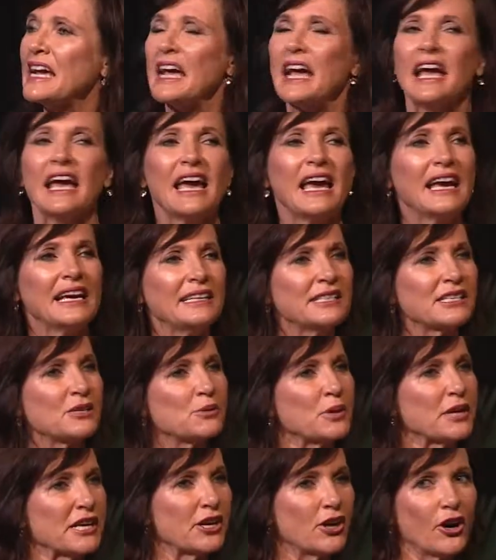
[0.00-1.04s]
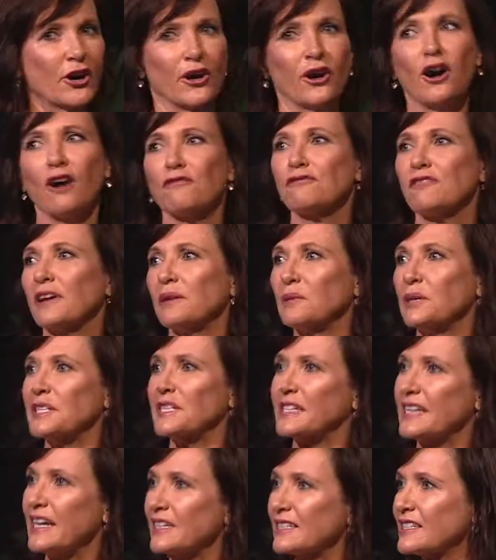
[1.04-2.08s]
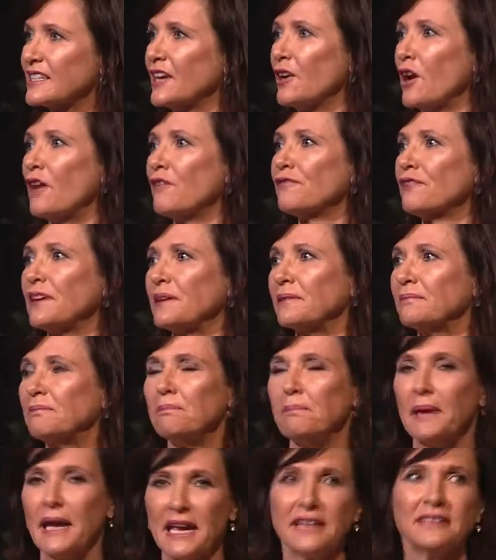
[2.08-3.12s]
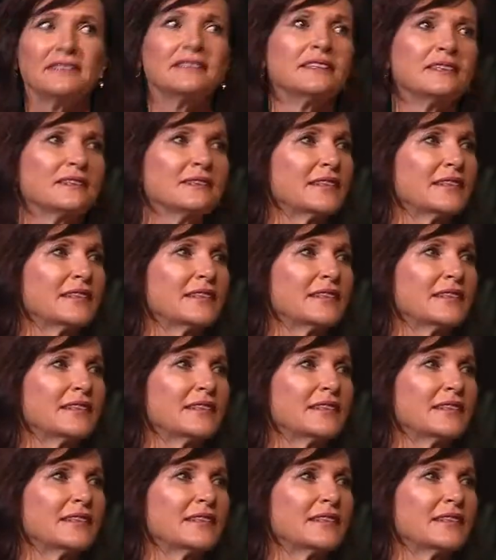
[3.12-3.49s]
And we got off and we set off, and Ben,